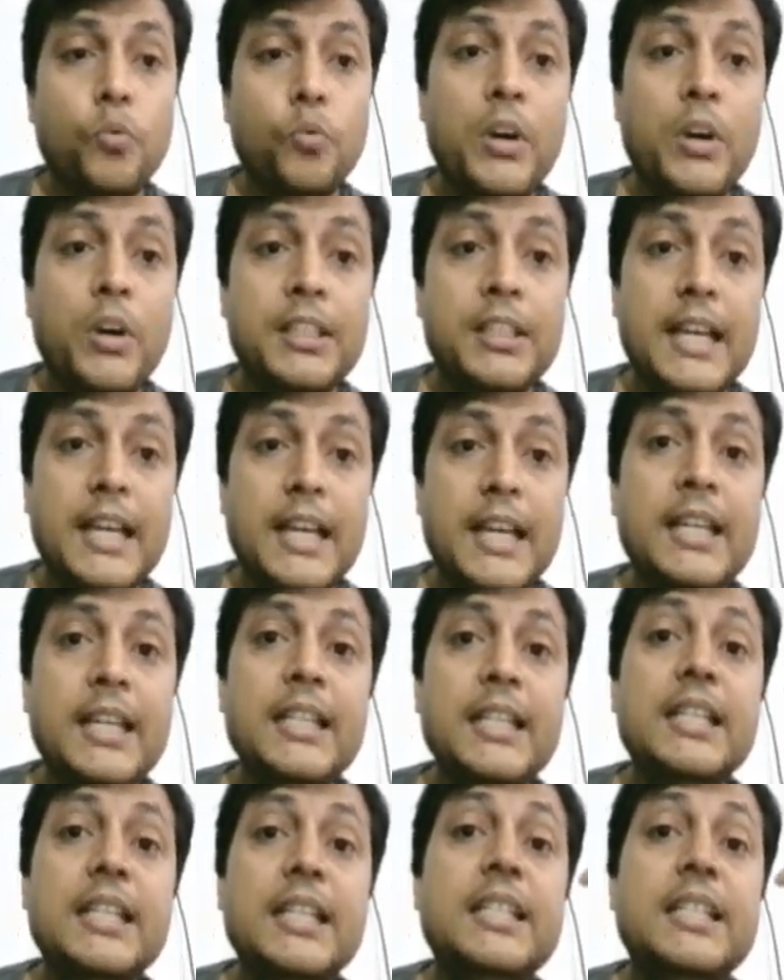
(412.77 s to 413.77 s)
one
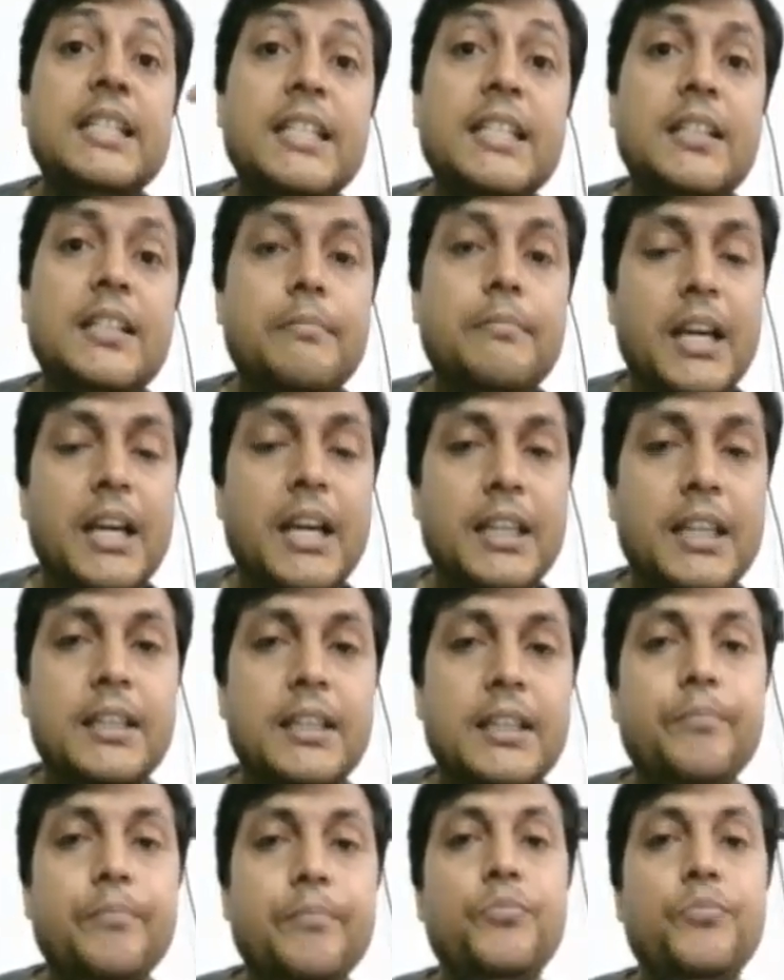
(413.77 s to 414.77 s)
can
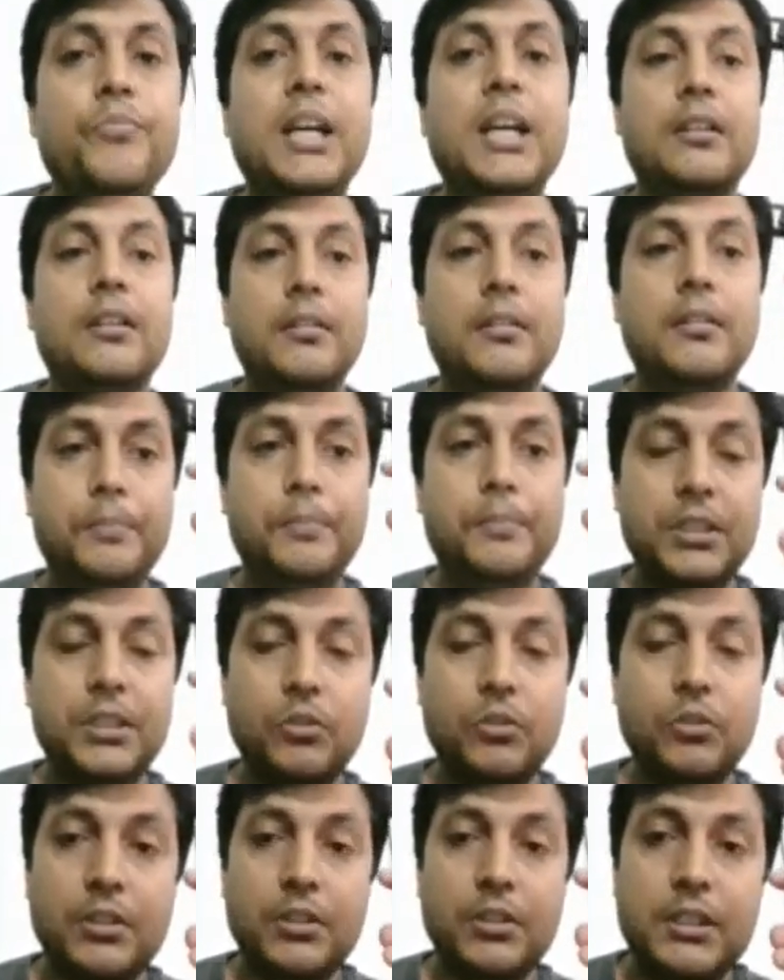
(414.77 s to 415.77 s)
determine that a
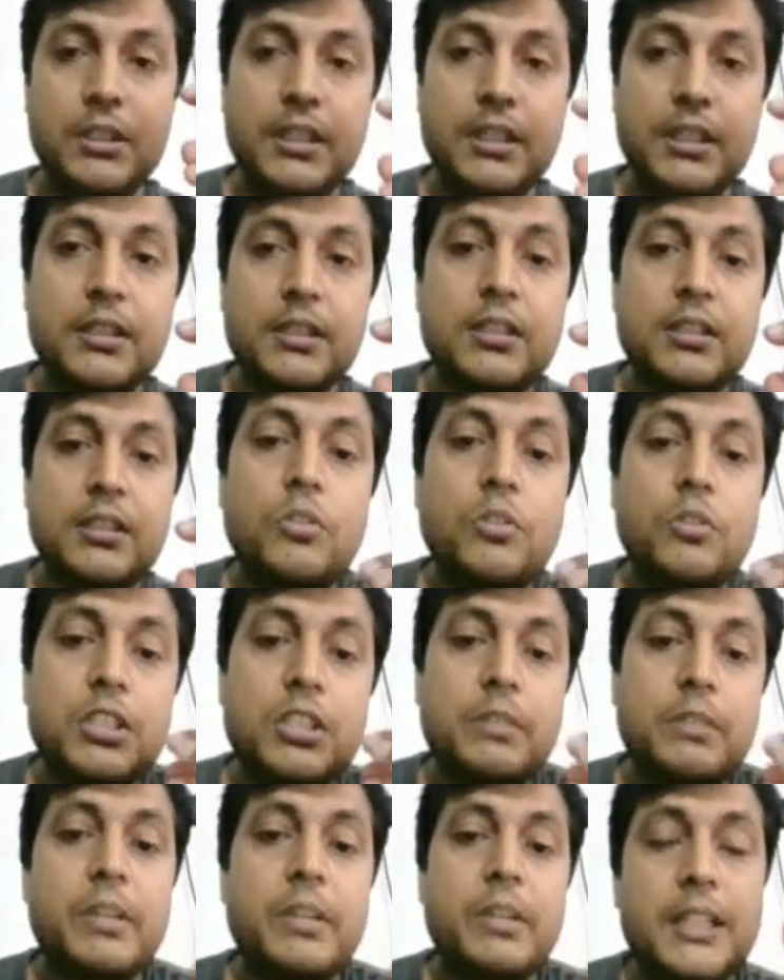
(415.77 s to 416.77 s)
particular disease is
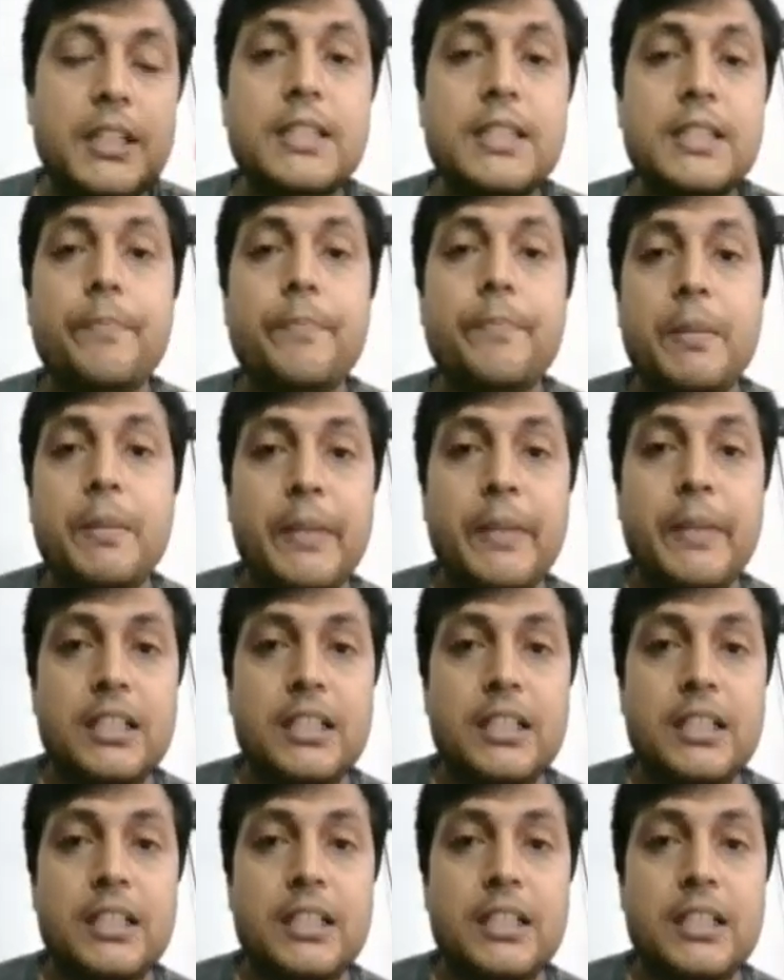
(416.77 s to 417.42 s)
caused by this